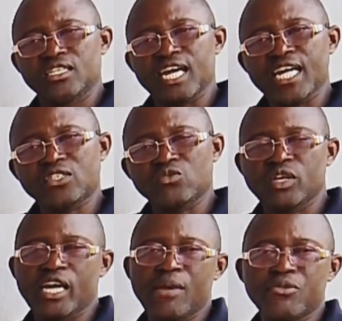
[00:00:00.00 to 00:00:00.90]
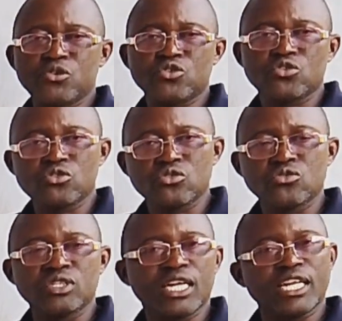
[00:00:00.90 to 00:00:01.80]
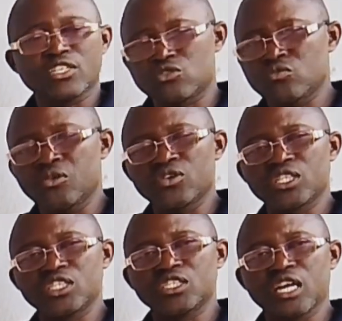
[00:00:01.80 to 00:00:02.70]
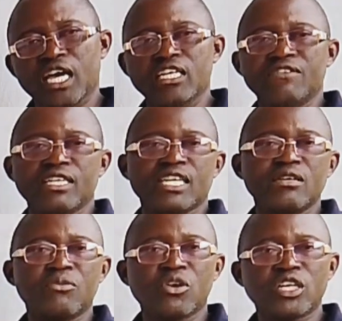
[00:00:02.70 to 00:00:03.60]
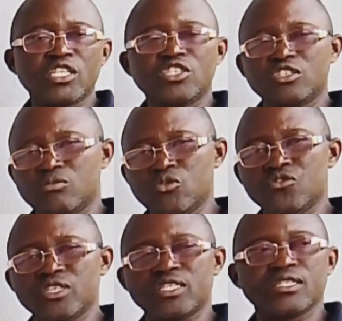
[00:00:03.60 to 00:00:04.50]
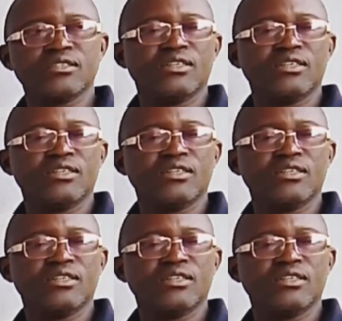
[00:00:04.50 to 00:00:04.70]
That will help you to know that there is no blockage, and if there's any blockage, remove it.